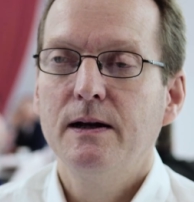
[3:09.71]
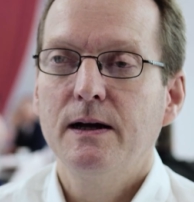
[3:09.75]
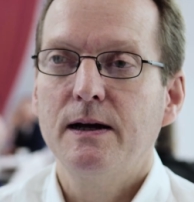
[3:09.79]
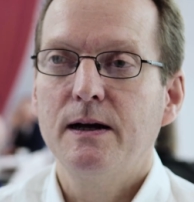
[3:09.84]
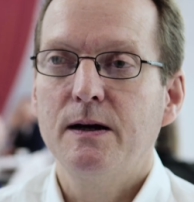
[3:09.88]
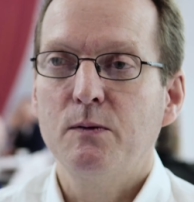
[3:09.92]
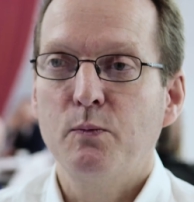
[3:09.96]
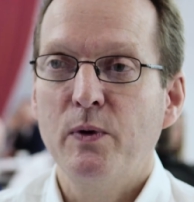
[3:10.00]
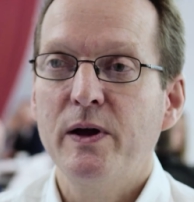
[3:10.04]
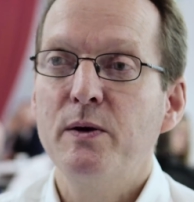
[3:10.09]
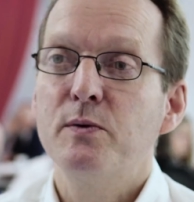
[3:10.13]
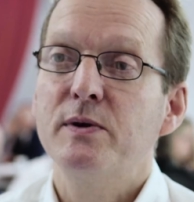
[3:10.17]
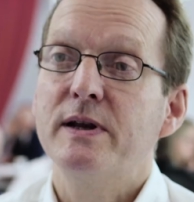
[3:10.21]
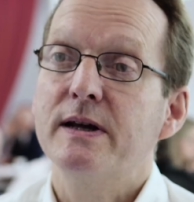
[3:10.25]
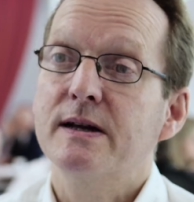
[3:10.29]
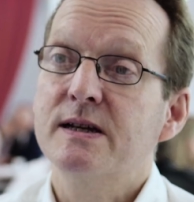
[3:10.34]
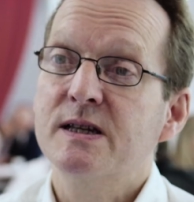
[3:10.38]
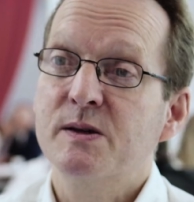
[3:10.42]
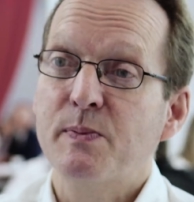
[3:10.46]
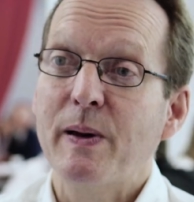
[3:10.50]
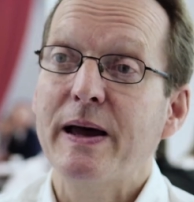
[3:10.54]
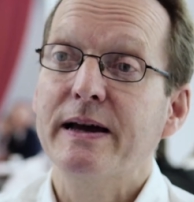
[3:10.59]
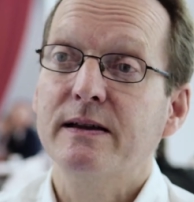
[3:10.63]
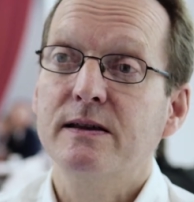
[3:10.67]
uh, we would
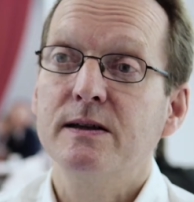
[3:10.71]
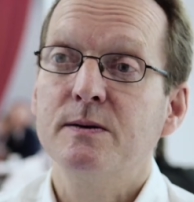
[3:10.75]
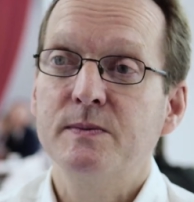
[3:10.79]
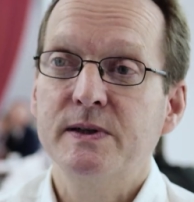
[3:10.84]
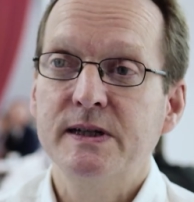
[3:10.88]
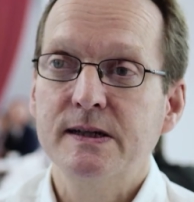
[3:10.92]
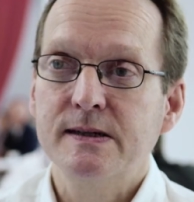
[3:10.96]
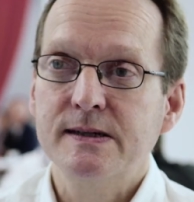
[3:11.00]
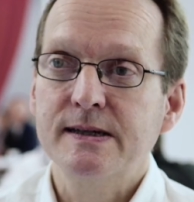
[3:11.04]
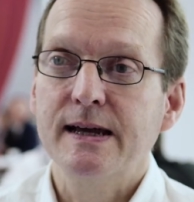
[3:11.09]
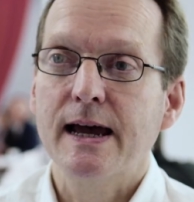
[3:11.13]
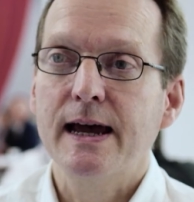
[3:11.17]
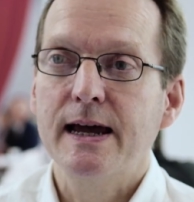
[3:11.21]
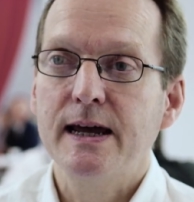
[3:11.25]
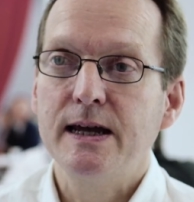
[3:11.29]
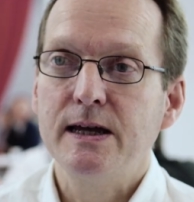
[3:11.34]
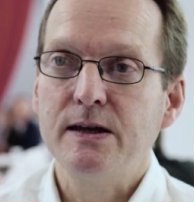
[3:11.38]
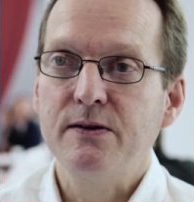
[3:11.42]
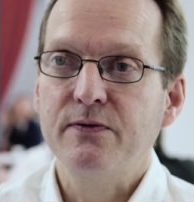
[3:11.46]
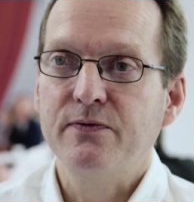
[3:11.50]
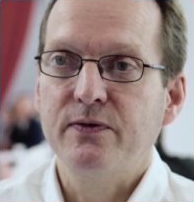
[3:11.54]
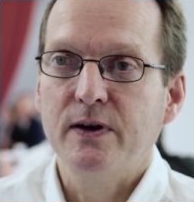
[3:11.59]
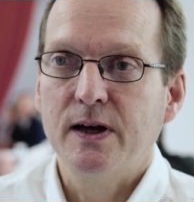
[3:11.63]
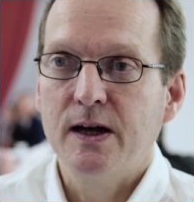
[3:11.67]
expect them to
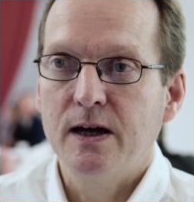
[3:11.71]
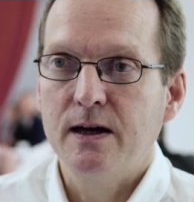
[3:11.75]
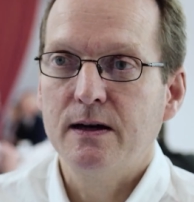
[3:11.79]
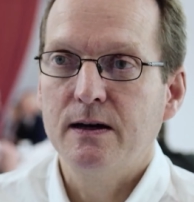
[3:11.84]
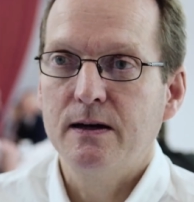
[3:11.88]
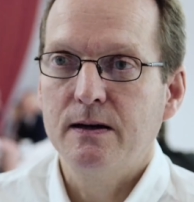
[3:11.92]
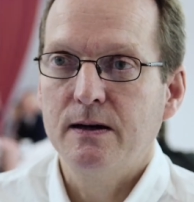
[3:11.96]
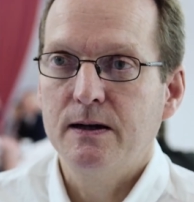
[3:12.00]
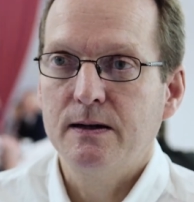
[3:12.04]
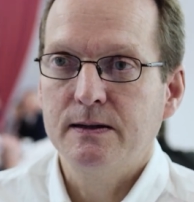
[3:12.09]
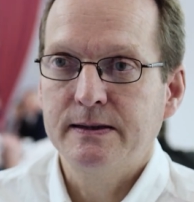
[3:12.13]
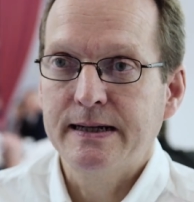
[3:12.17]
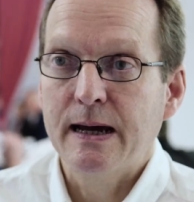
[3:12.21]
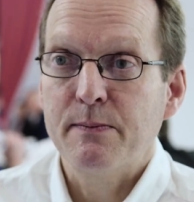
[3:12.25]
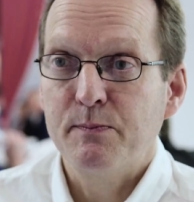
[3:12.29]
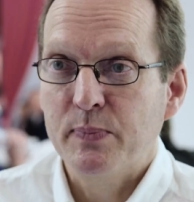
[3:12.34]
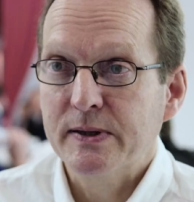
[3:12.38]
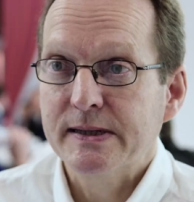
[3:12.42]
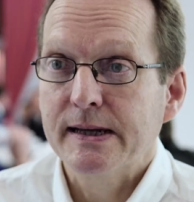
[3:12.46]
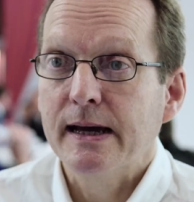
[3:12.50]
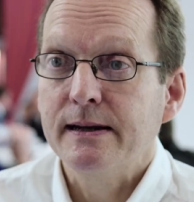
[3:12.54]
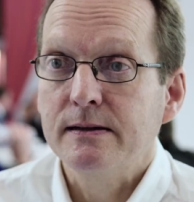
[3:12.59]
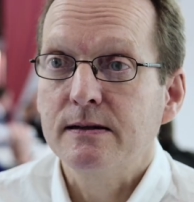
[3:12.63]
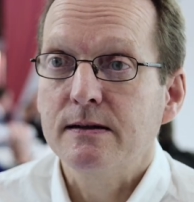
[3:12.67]
save 10%
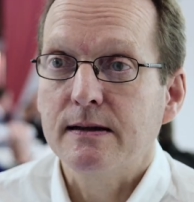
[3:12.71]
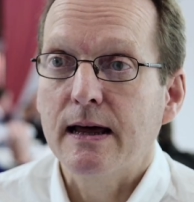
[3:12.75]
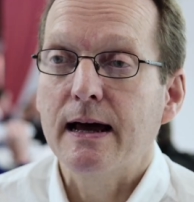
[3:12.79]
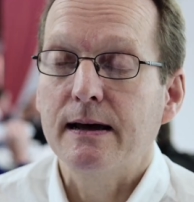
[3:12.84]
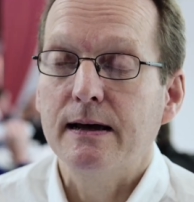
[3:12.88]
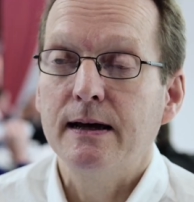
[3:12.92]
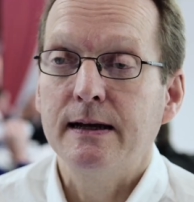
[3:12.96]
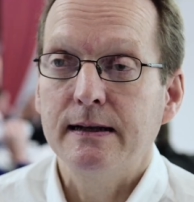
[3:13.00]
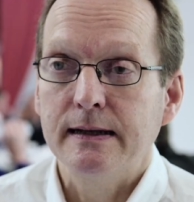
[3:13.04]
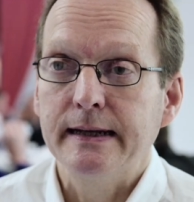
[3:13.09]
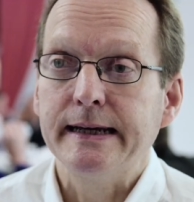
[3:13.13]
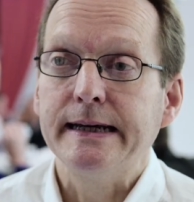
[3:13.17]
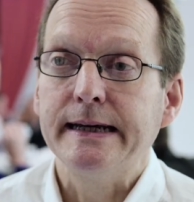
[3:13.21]
uh, of that at